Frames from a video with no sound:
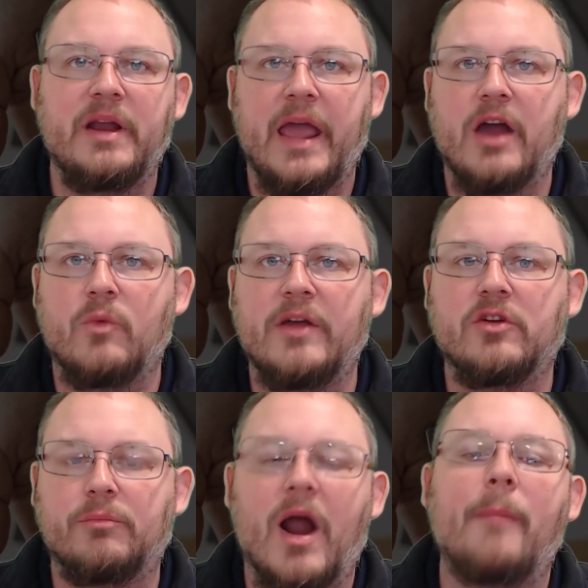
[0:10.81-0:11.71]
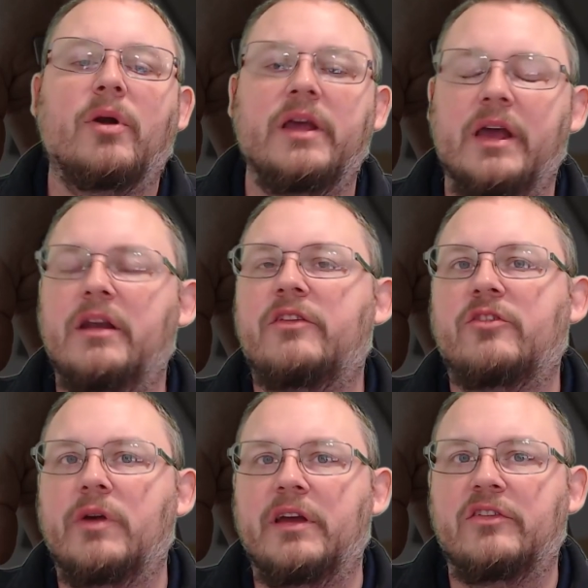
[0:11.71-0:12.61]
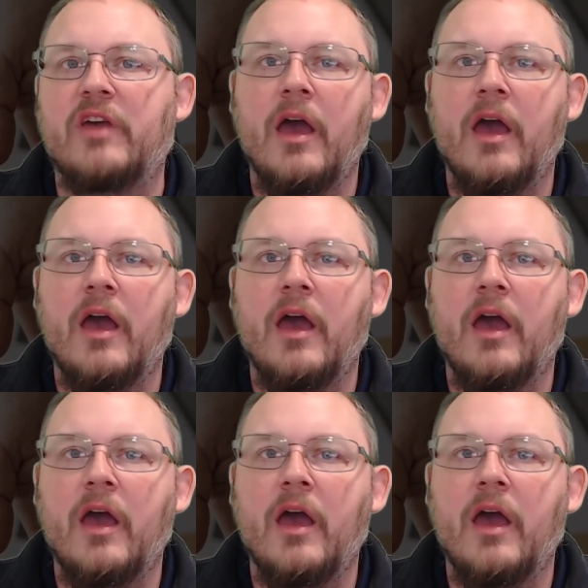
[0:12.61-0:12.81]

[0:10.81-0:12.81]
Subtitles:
and rental property industries.